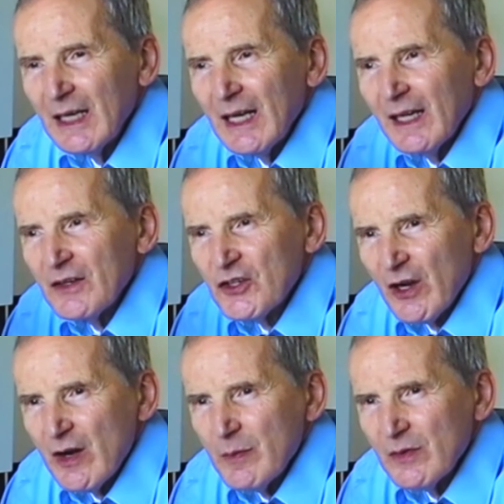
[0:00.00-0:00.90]
and they
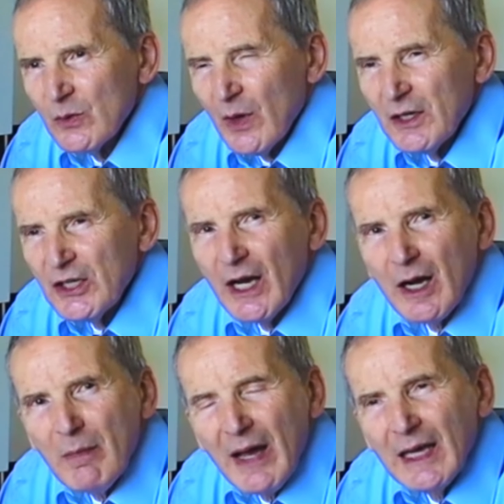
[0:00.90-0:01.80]
showed him as quite a
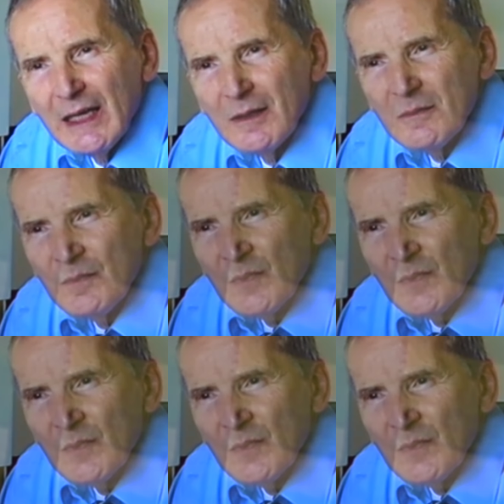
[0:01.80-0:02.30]
young man